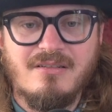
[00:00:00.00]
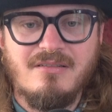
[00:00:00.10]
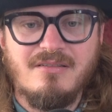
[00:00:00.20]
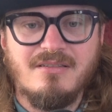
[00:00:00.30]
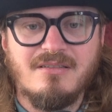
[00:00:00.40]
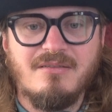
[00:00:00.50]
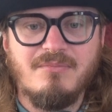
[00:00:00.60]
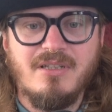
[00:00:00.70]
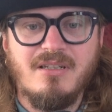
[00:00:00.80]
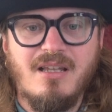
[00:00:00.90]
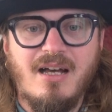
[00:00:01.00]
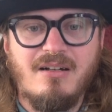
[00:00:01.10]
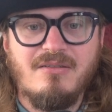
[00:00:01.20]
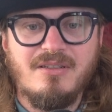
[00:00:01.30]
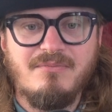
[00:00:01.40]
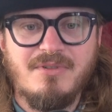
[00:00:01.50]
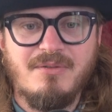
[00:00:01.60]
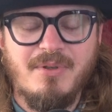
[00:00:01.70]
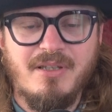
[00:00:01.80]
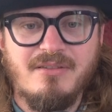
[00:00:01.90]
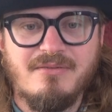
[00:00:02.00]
You can simply allow them to be.